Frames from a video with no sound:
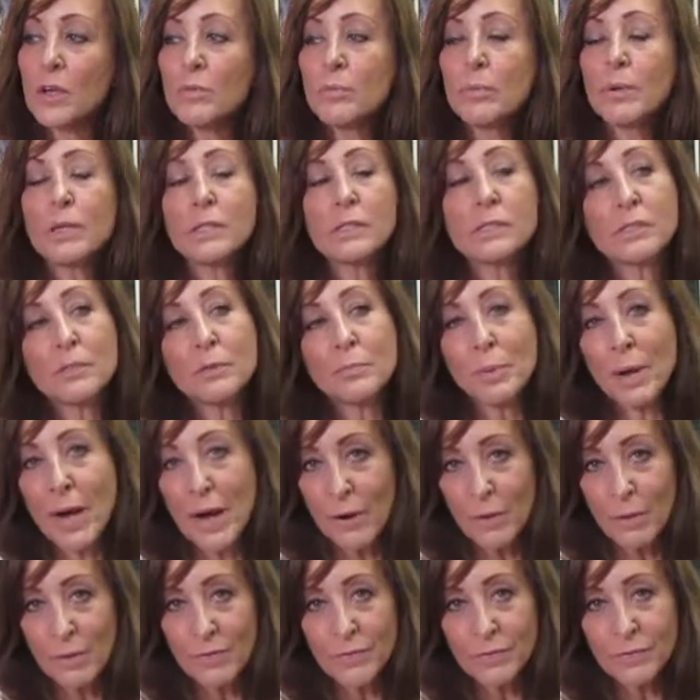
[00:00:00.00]
but it's a
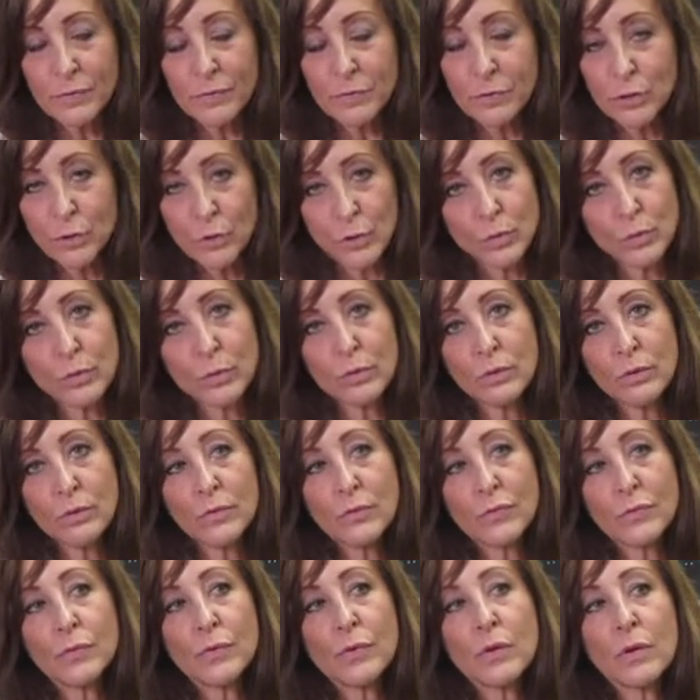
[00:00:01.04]
powerful tool
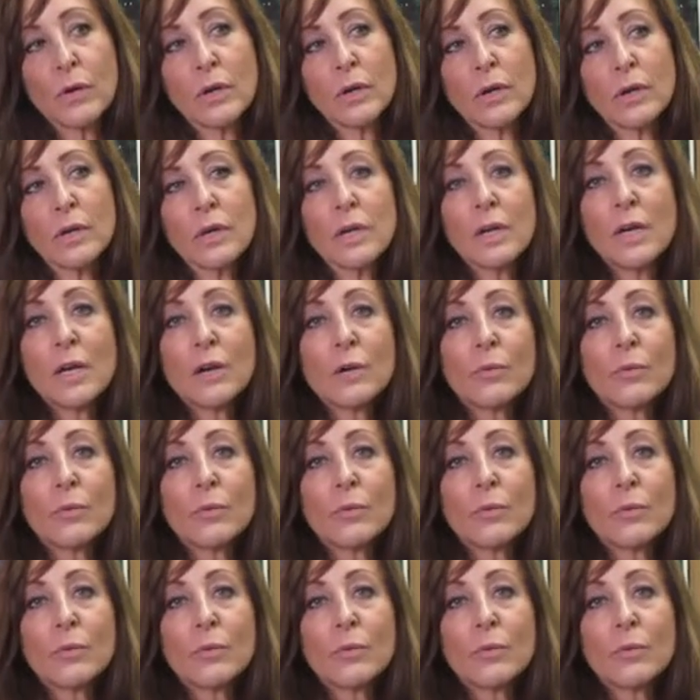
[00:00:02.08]
for